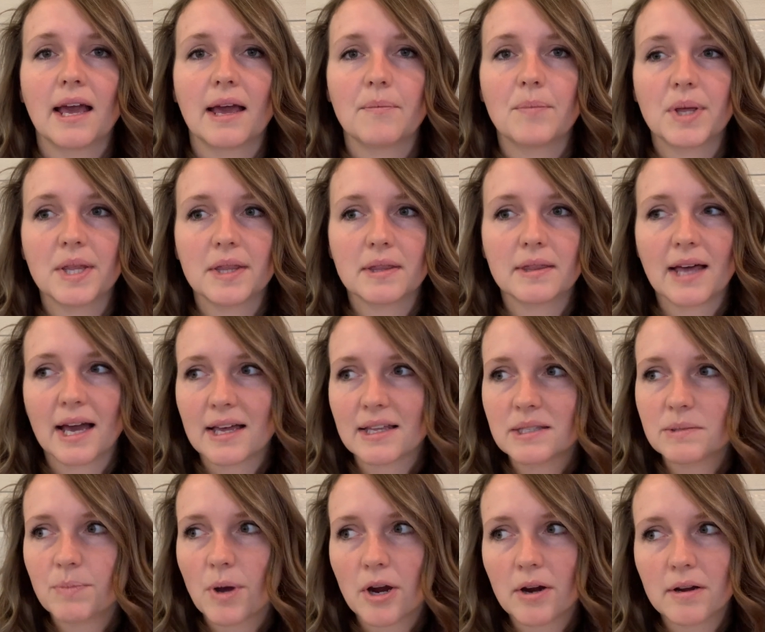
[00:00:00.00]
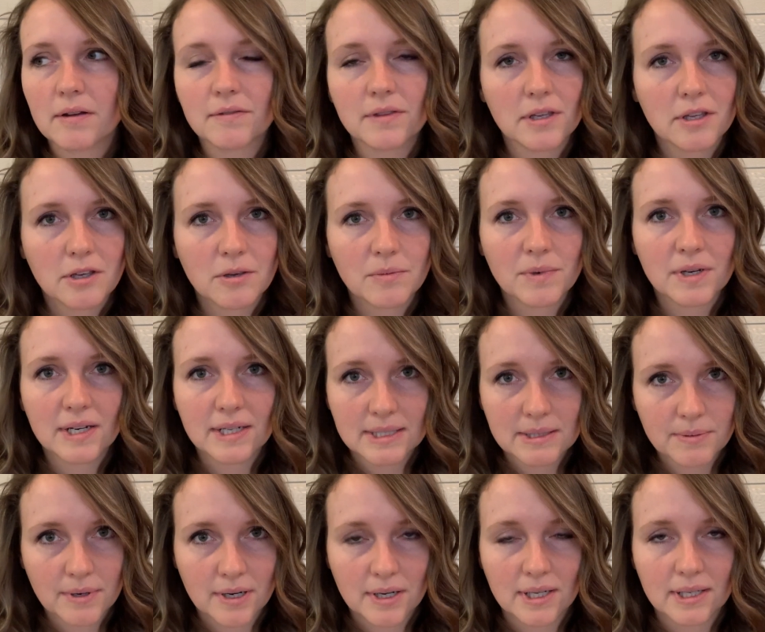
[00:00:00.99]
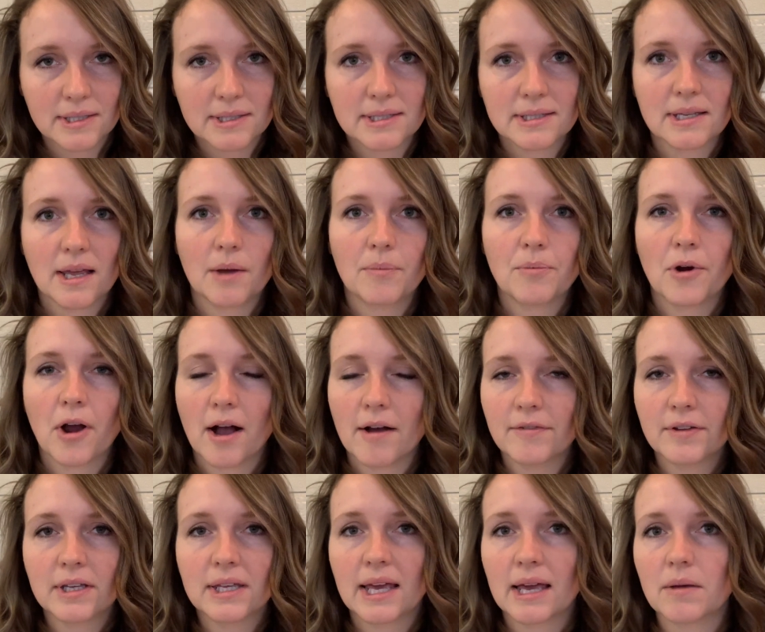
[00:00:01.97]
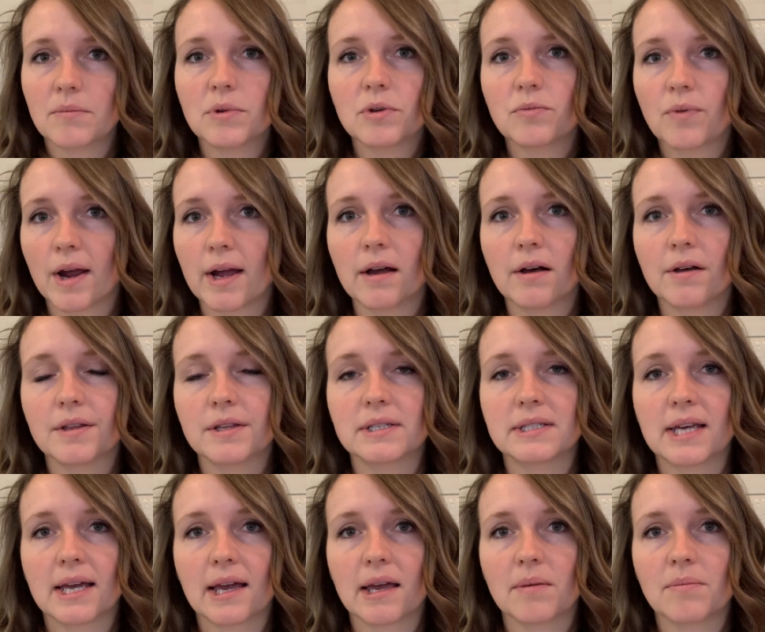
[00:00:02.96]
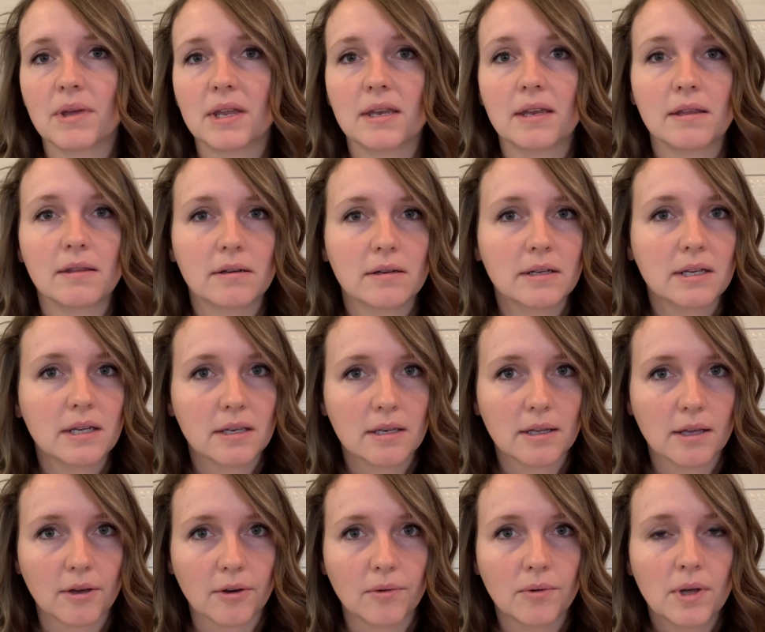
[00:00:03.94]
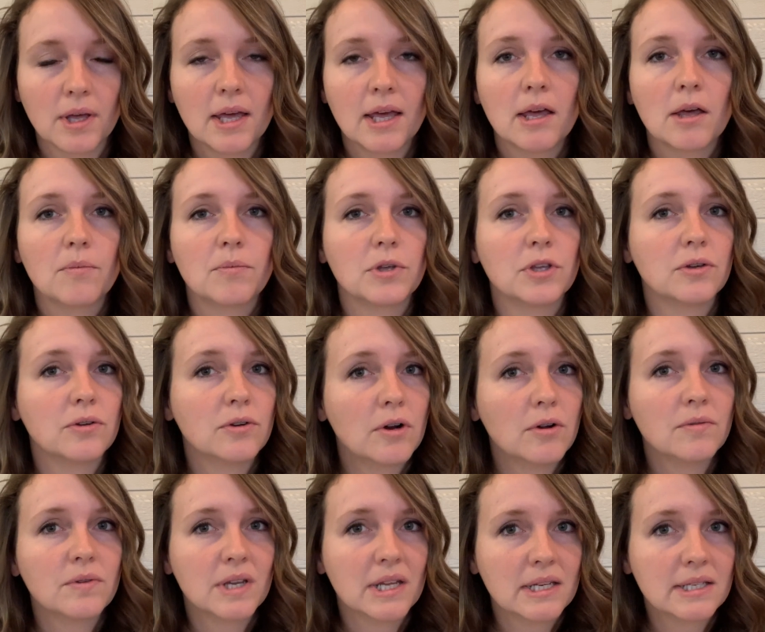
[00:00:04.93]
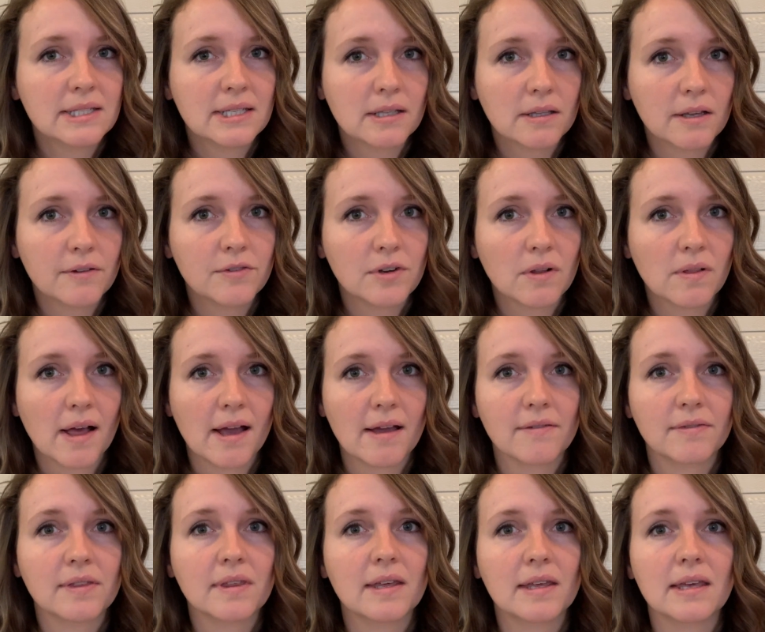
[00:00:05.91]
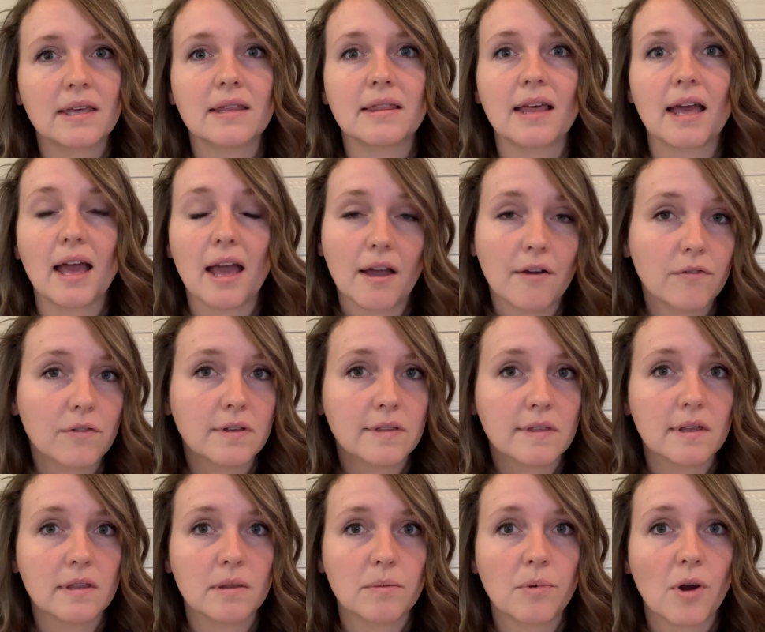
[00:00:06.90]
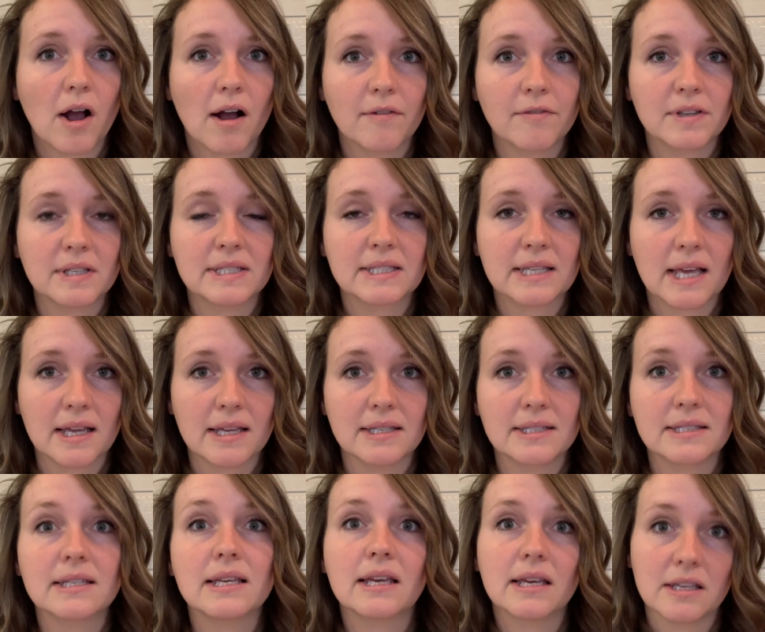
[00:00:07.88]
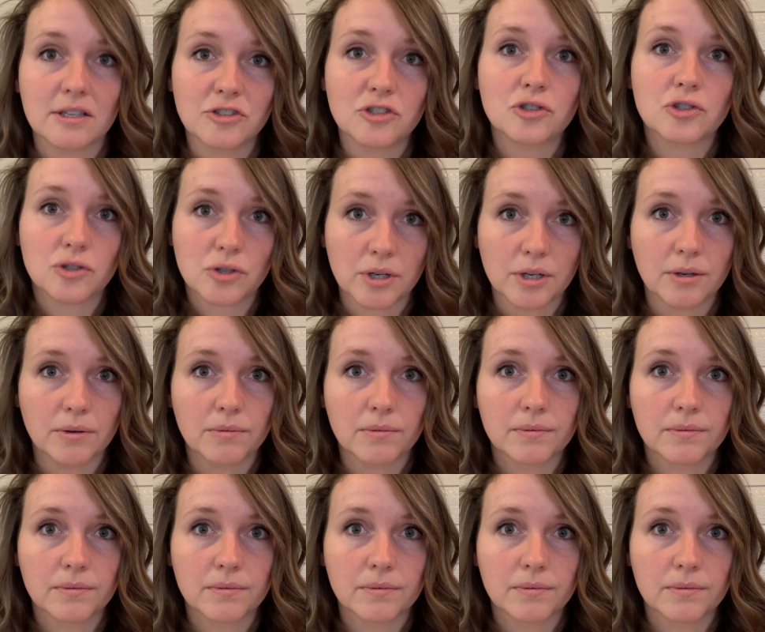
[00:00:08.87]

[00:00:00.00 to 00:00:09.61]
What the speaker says: But that's part of the human experience. A prophet can't be right all the time, and neither can you. But you don't need to live your life thinking that everything the prophet says is true.